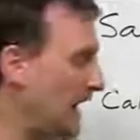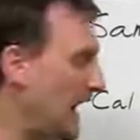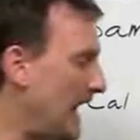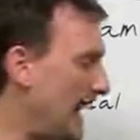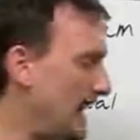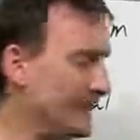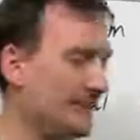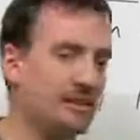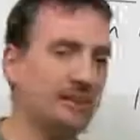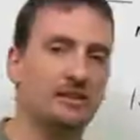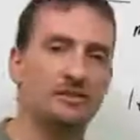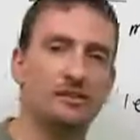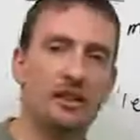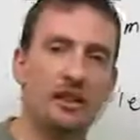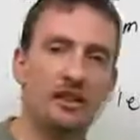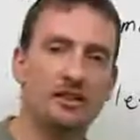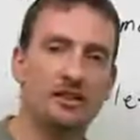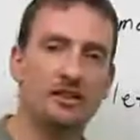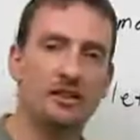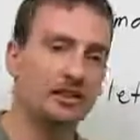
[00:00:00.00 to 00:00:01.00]
I didn't
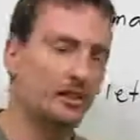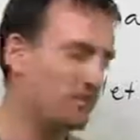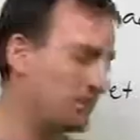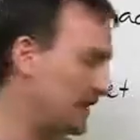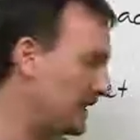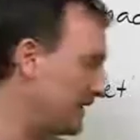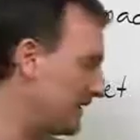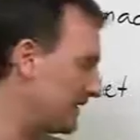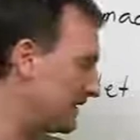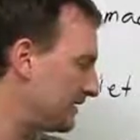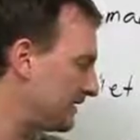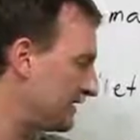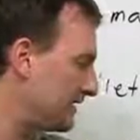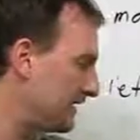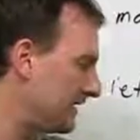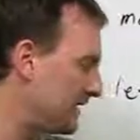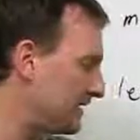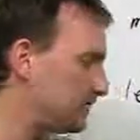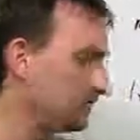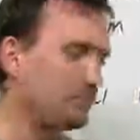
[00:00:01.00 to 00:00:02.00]
mention it because
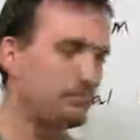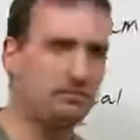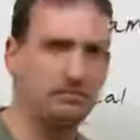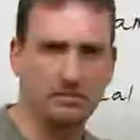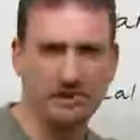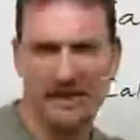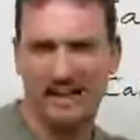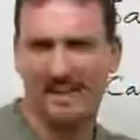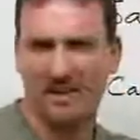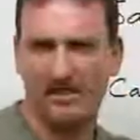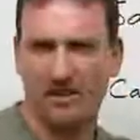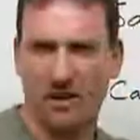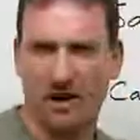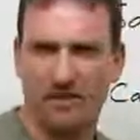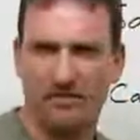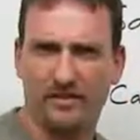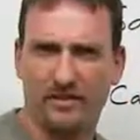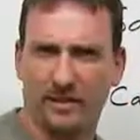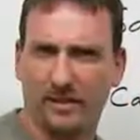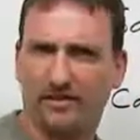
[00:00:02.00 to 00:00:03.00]
it's kind of
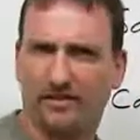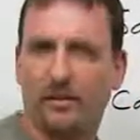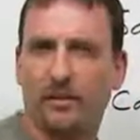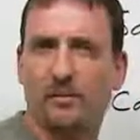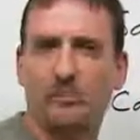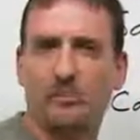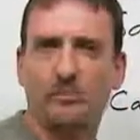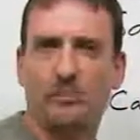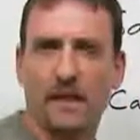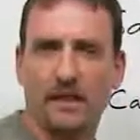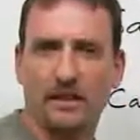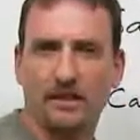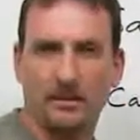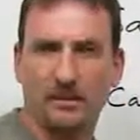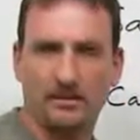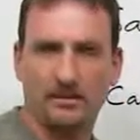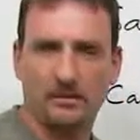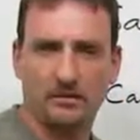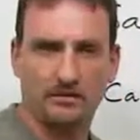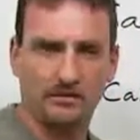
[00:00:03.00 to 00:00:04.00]
obvious from paint,
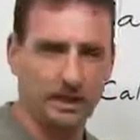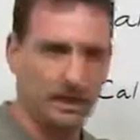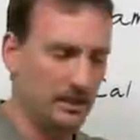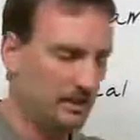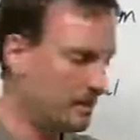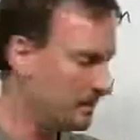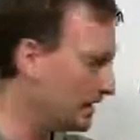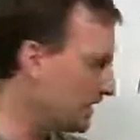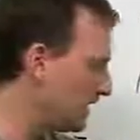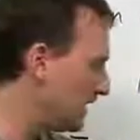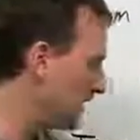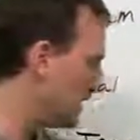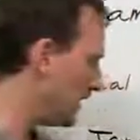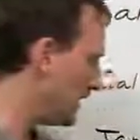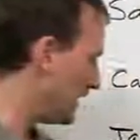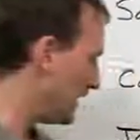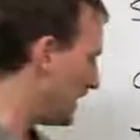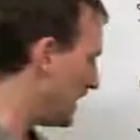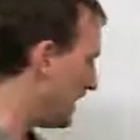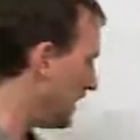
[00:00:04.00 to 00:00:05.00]
right?
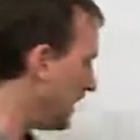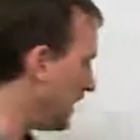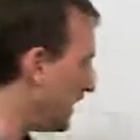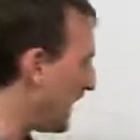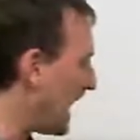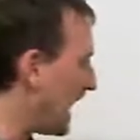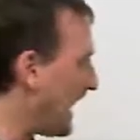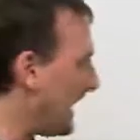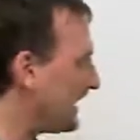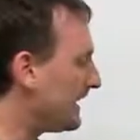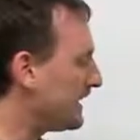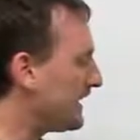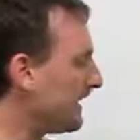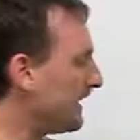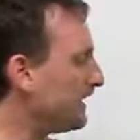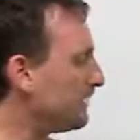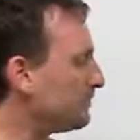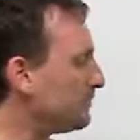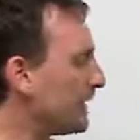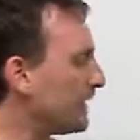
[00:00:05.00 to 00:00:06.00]
I
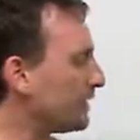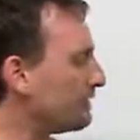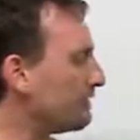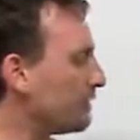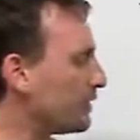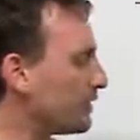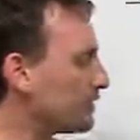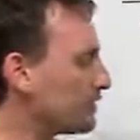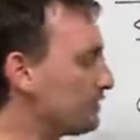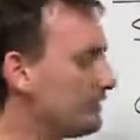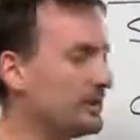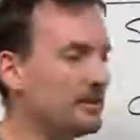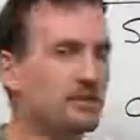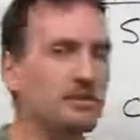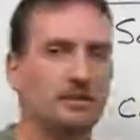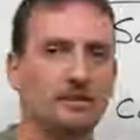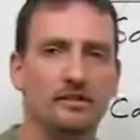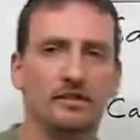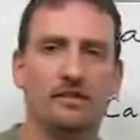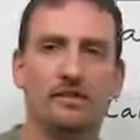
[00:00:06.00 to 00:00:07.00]
get my groceries
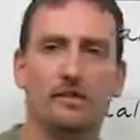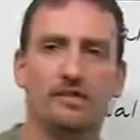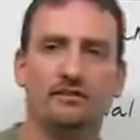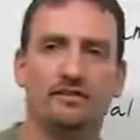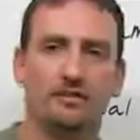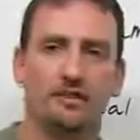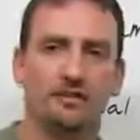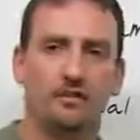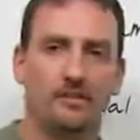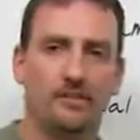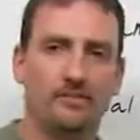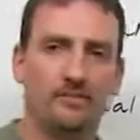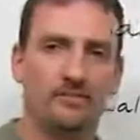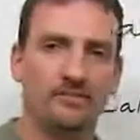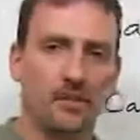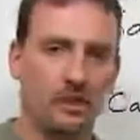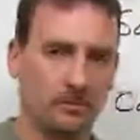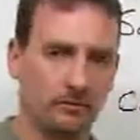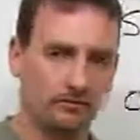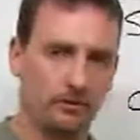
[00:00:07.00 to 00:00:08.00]
delivered.
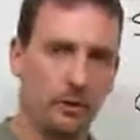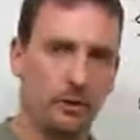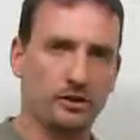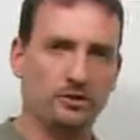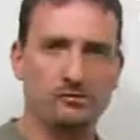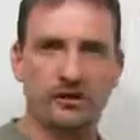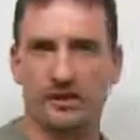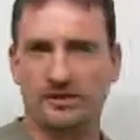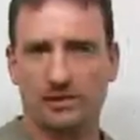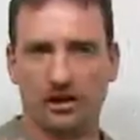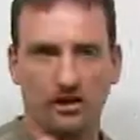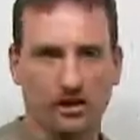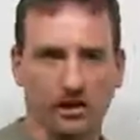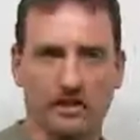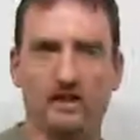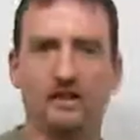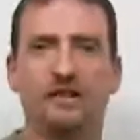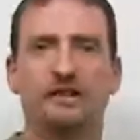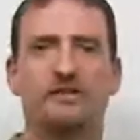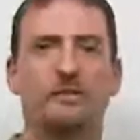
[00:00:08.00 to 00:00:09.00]
Groceries, all the
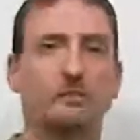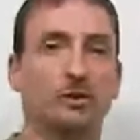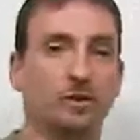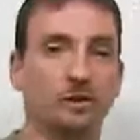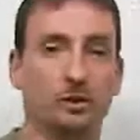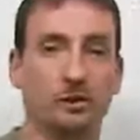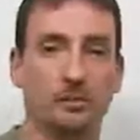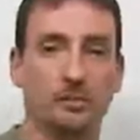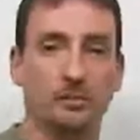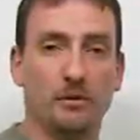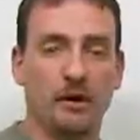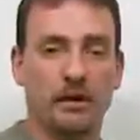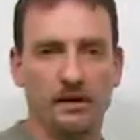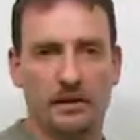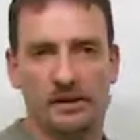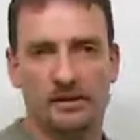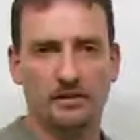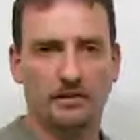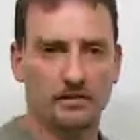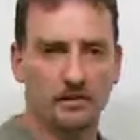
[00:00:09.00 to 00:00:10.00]
things from the
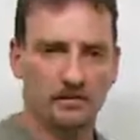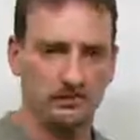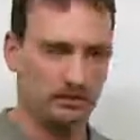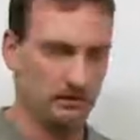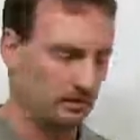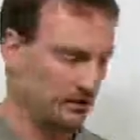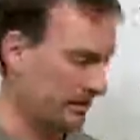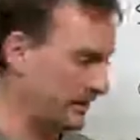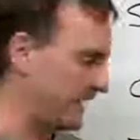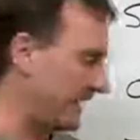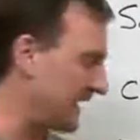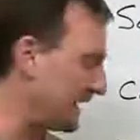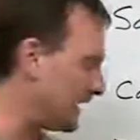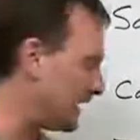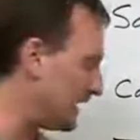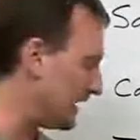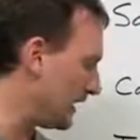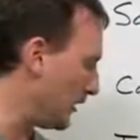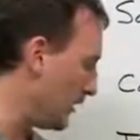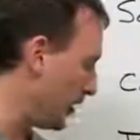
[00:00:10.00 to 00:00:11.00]
supermarket that I
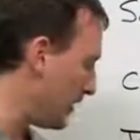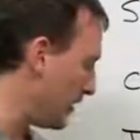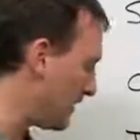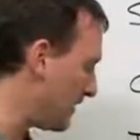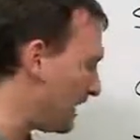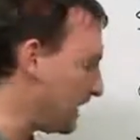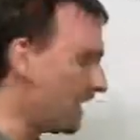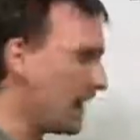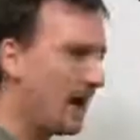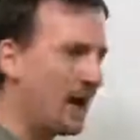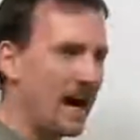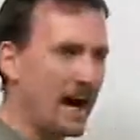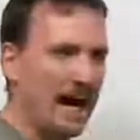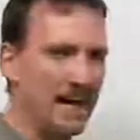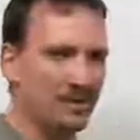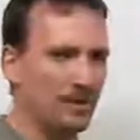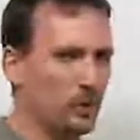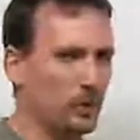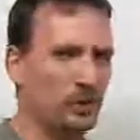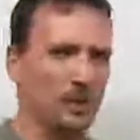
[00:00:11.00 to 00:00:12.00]
need at home.
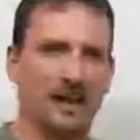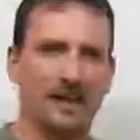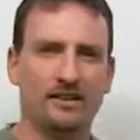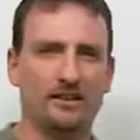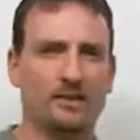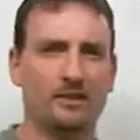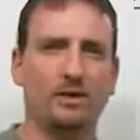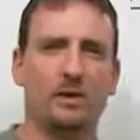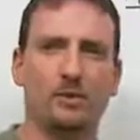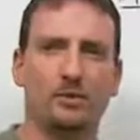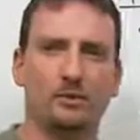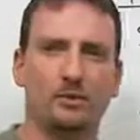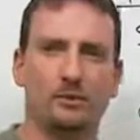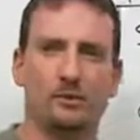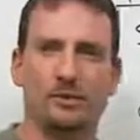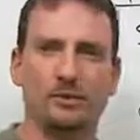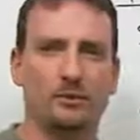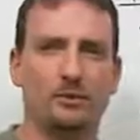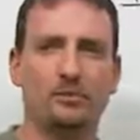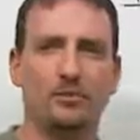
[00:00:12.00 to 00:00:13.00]
I don't like to go to the
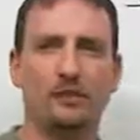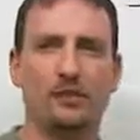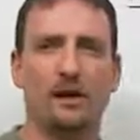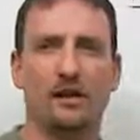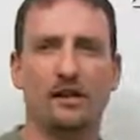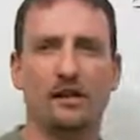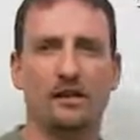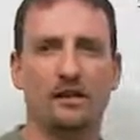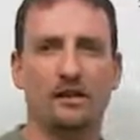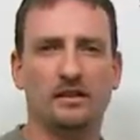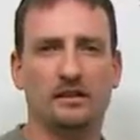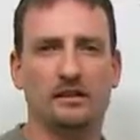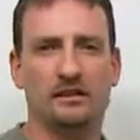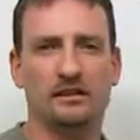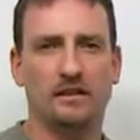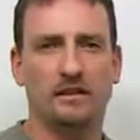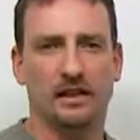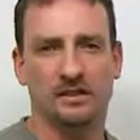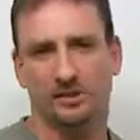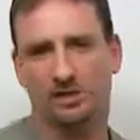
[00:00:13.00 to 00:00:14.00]
supermarket
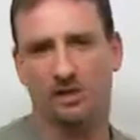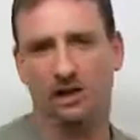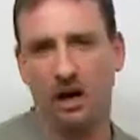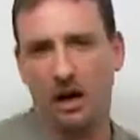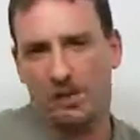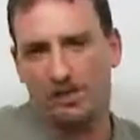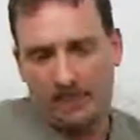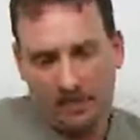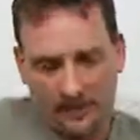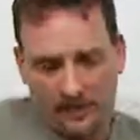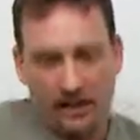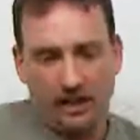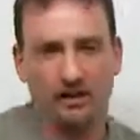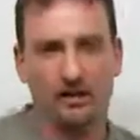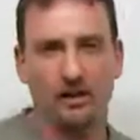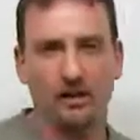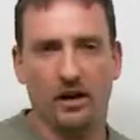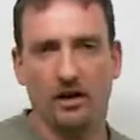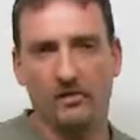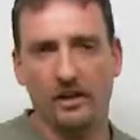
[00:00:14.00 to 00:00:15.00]
and shop and
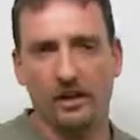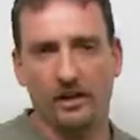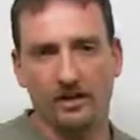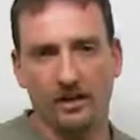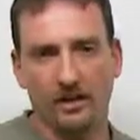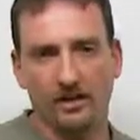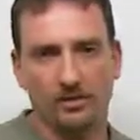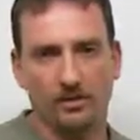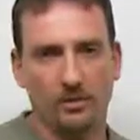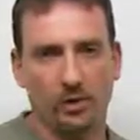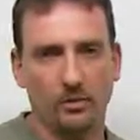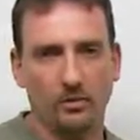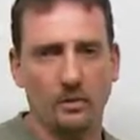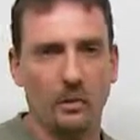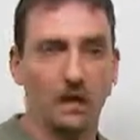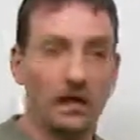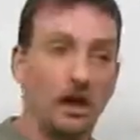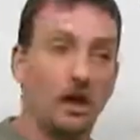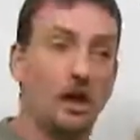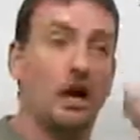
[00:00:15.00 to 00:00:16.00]
carry all my things home.
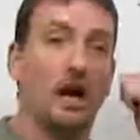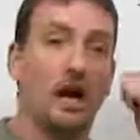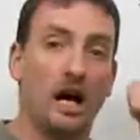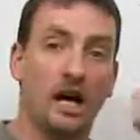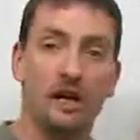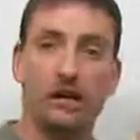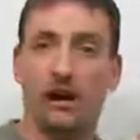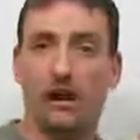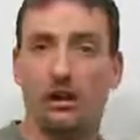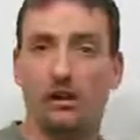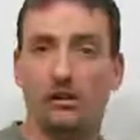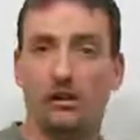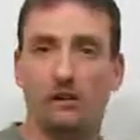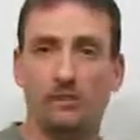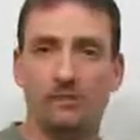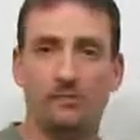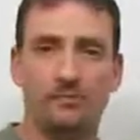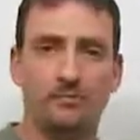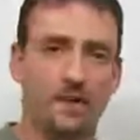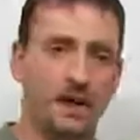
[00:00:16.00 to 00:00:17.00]
I call
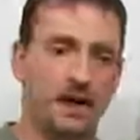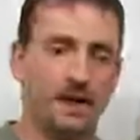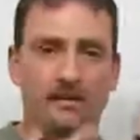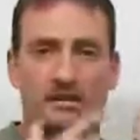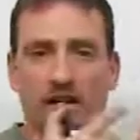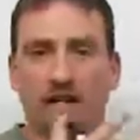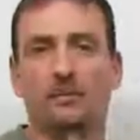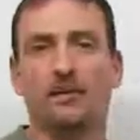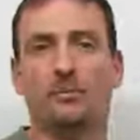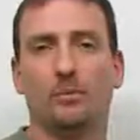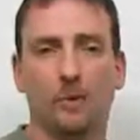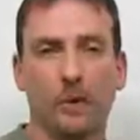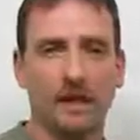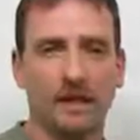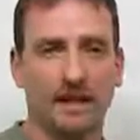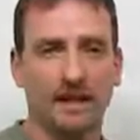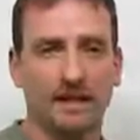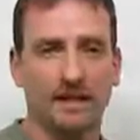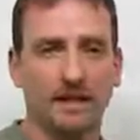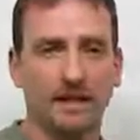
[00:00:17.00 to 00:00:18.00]
them, I tell them what
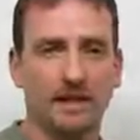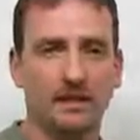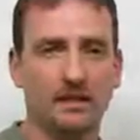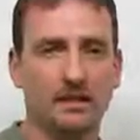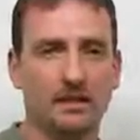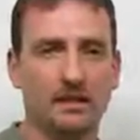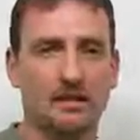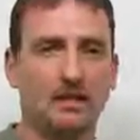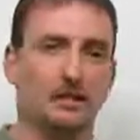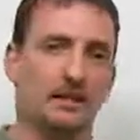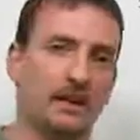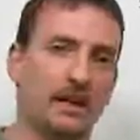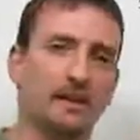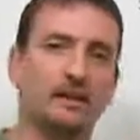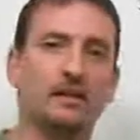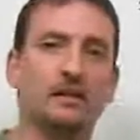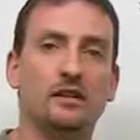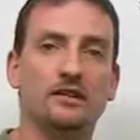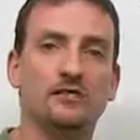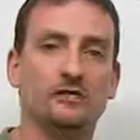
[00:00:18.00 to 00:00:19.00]
I need, they
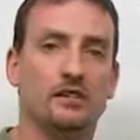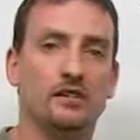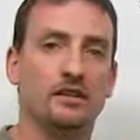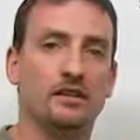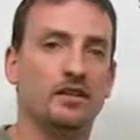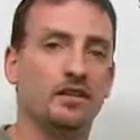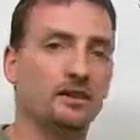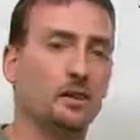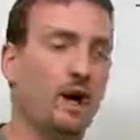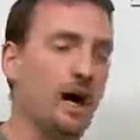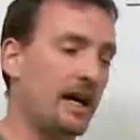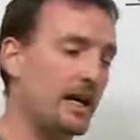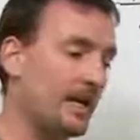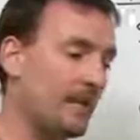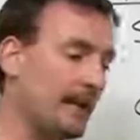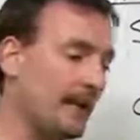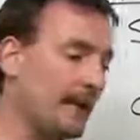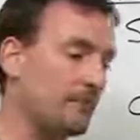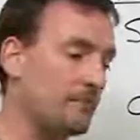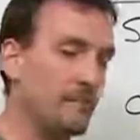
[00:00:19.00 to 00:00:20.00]
deliver it. So I
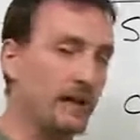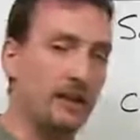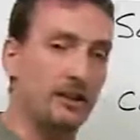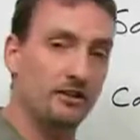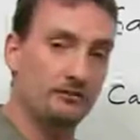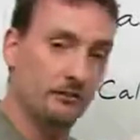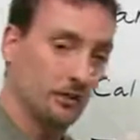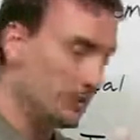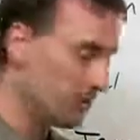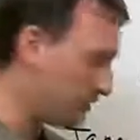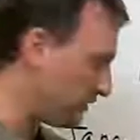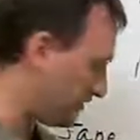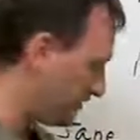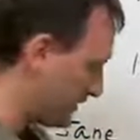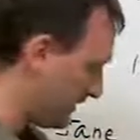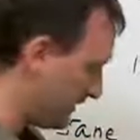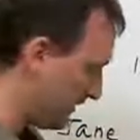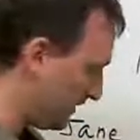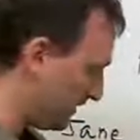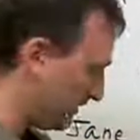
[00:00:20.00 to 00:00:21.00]
get my
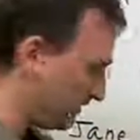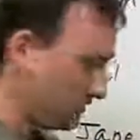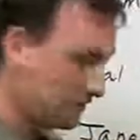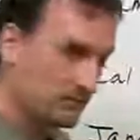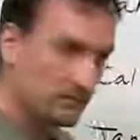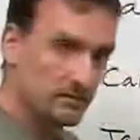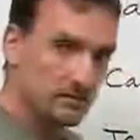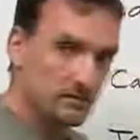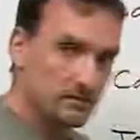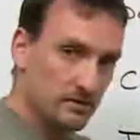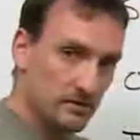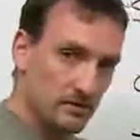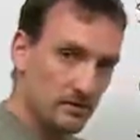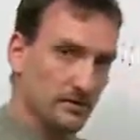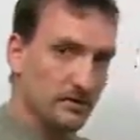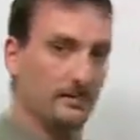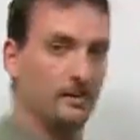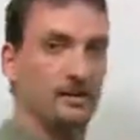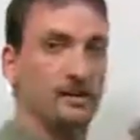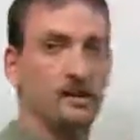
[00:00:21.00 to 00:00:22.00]
groceries
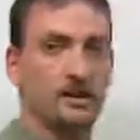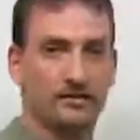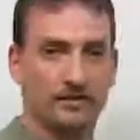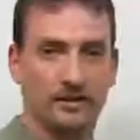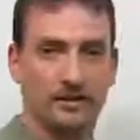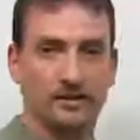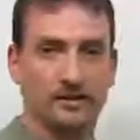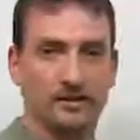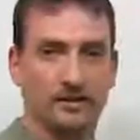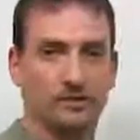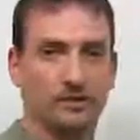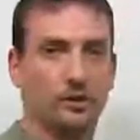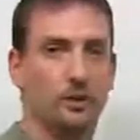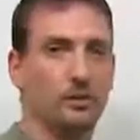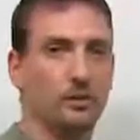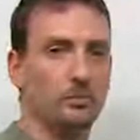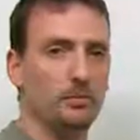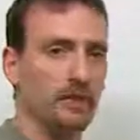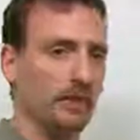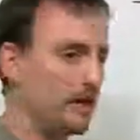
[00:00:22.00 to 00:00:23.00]
delivered
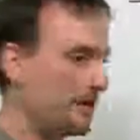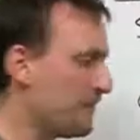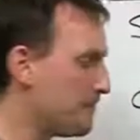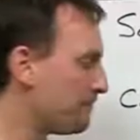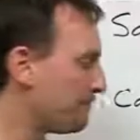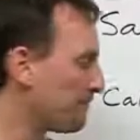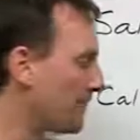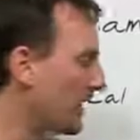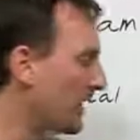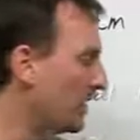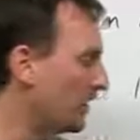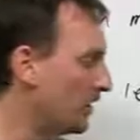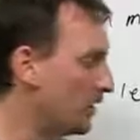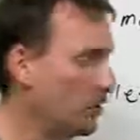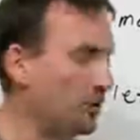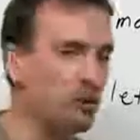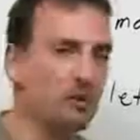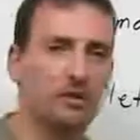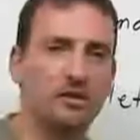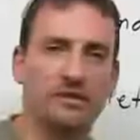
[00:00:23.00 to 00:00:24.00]
to me.
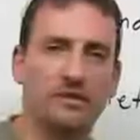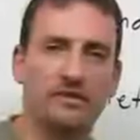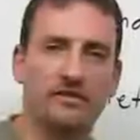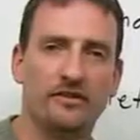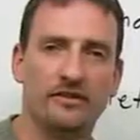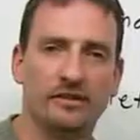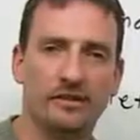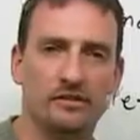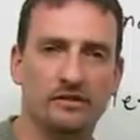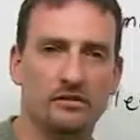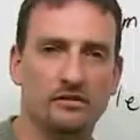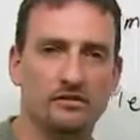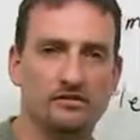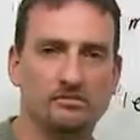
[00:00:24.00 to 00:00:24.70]
Who delivers it?